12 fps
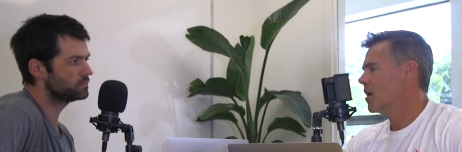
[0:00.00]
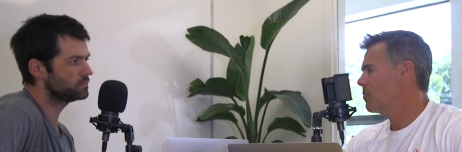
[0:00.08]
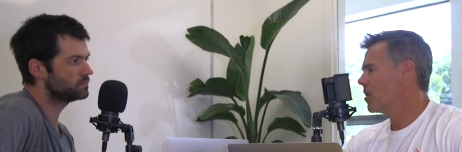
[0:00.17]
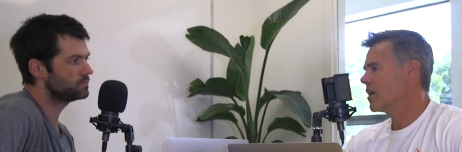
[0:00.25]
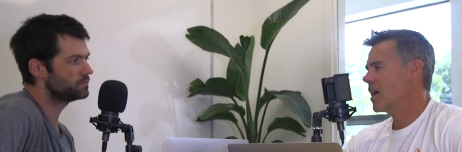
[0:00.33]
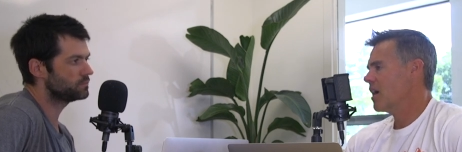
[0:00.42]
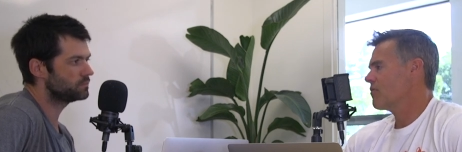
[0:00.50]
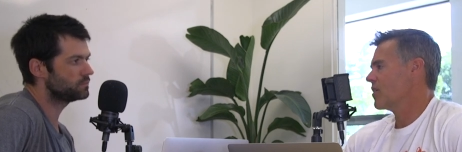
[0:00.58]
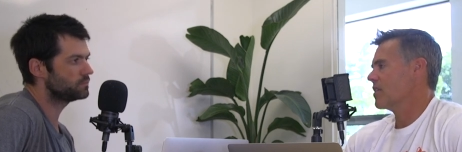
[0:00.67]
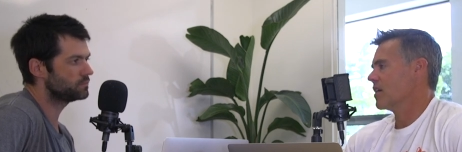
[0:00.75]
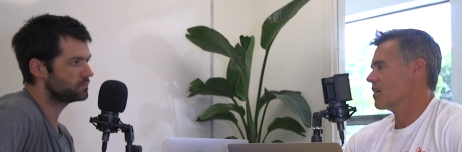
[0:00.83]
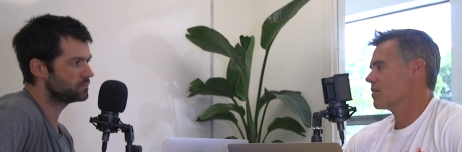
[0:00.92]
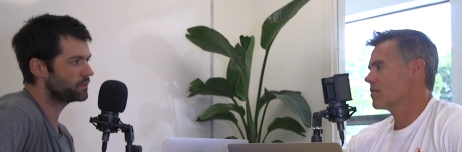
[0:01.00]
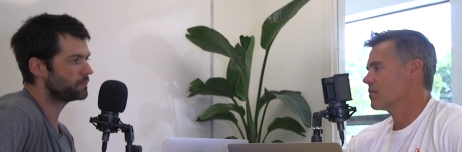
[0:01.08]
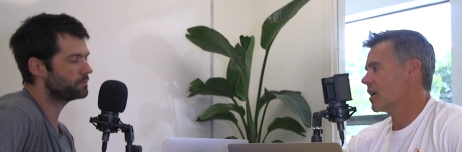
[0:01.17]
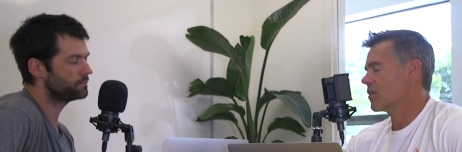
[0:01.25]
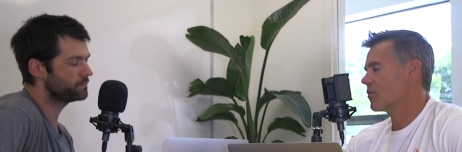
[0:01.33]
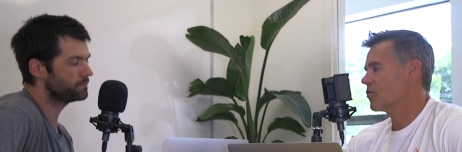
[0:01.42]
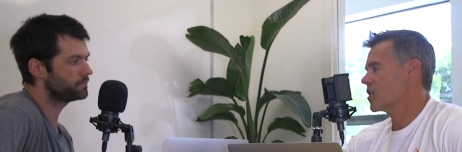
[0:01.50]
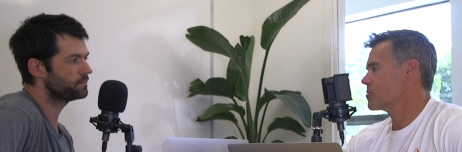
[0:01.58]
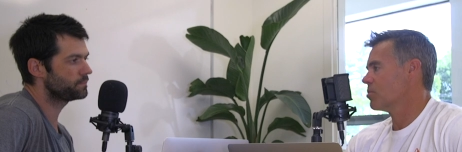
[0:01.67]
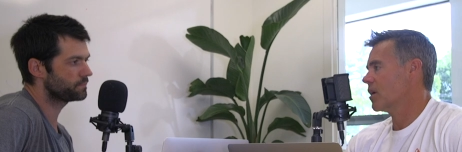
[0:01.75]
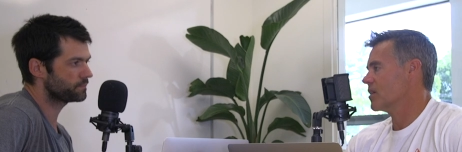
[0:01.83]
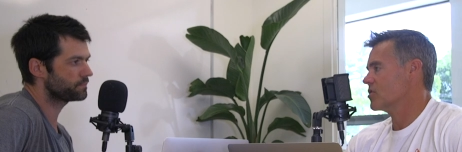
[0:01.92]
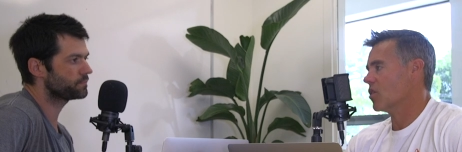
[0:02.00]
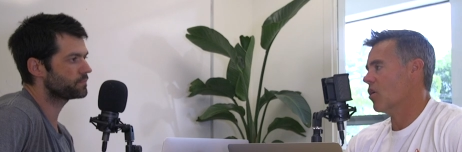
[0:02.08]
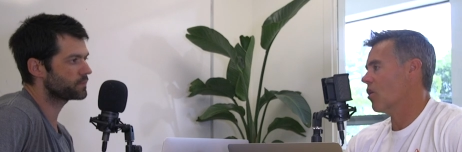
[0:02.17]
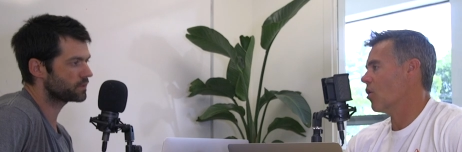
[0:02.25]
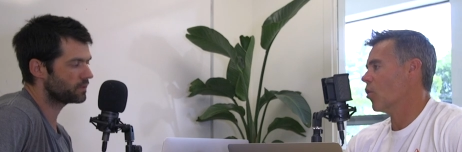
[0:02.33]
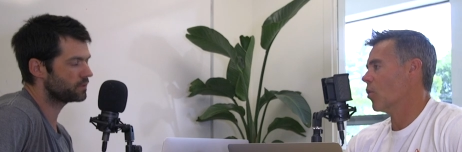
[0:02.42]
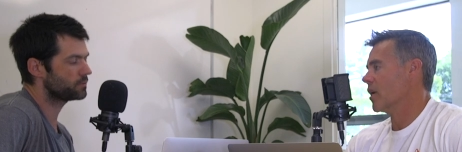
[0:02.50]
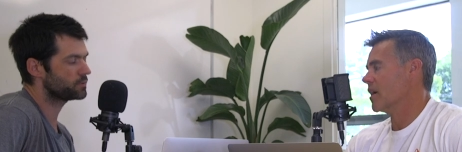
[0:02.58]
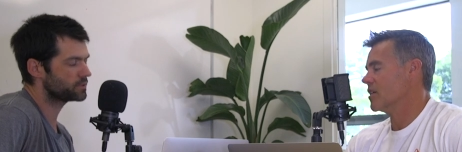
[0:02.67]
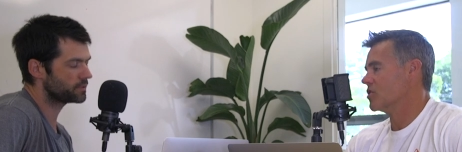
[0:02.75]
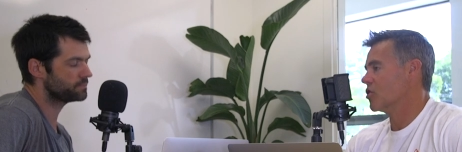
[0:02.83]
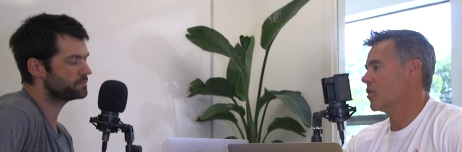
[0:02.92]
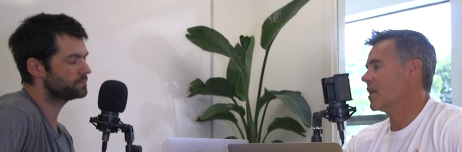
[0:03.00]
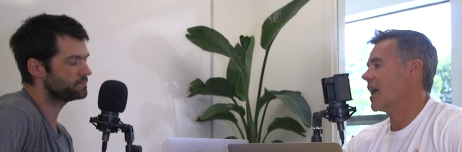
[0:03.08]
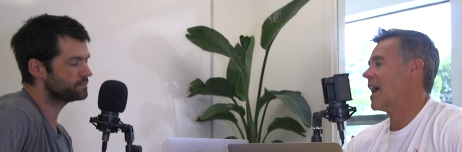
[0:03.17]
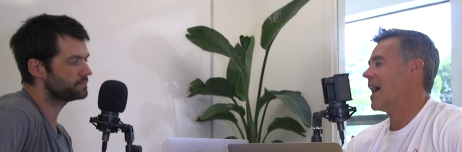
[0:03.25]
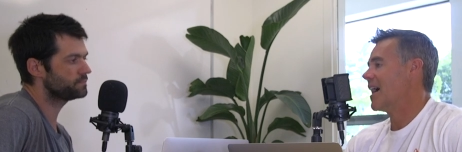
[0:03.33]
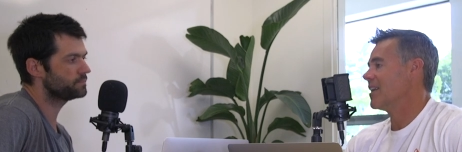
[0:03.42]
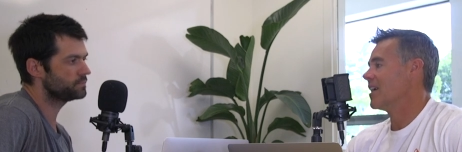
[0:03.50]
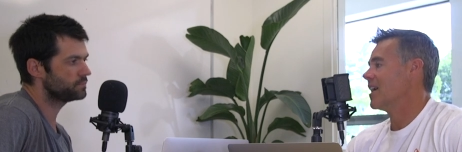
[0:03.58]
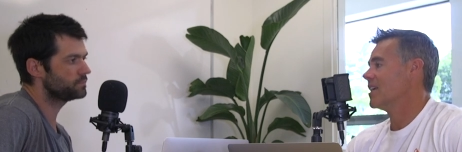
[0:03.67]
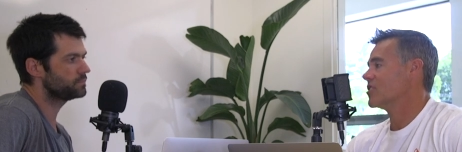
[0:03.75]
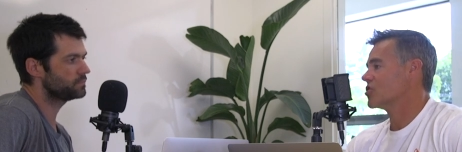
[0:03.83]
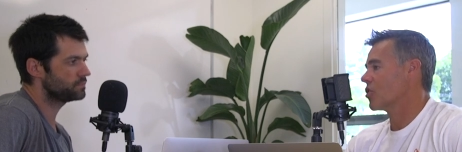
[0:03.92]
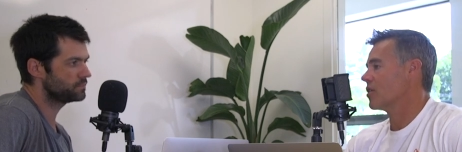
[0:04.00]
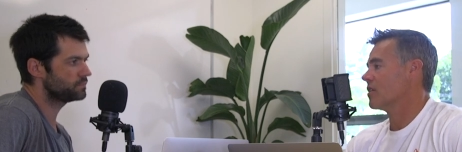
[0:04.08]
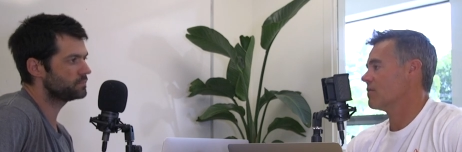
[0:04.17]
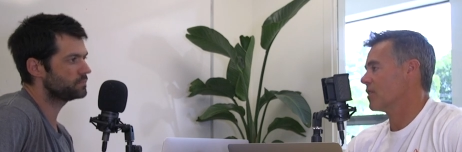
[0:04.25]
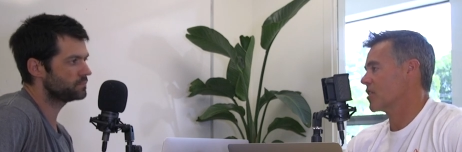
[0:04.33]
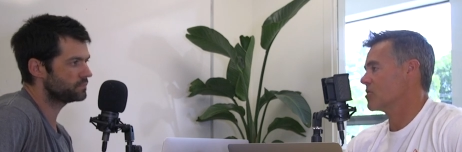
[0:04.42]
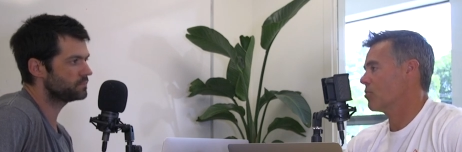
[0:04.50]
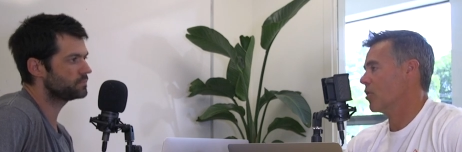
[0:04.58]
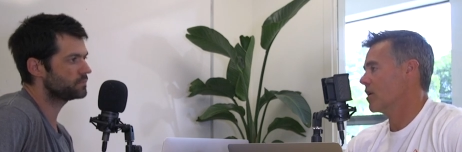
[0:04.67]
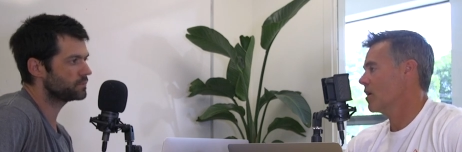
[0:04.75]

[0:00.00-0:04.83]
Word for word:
Speaker 1: But everything, yep. like fresh blood, is always 100%. good at a certain inflection point.